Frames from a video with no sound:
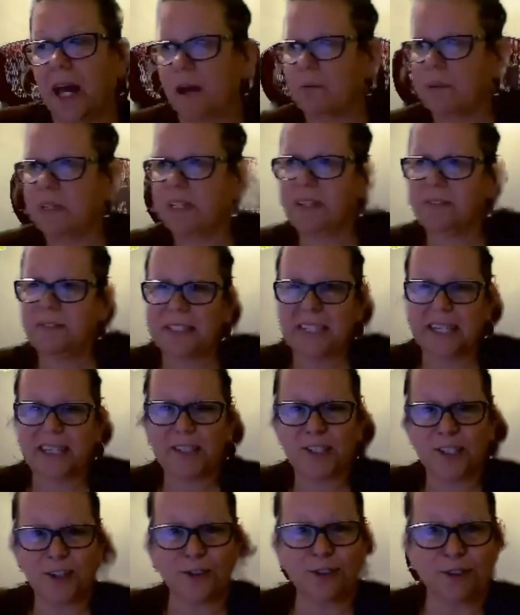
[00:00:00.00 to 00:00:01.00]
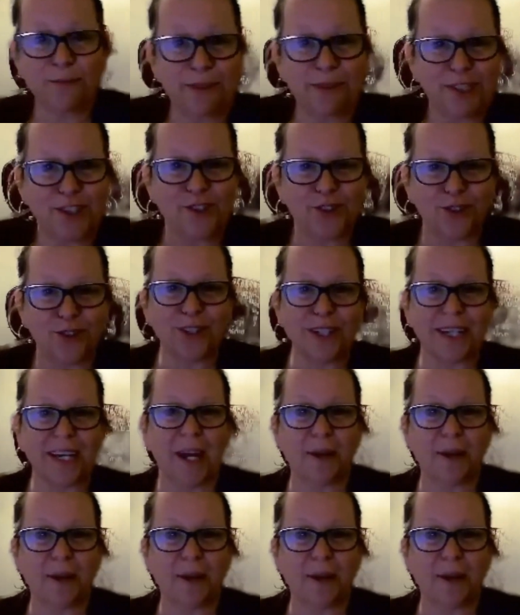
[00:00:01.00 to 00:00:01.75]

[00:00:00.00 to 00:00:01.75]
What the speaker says: I wouldn't even say slowly but surely.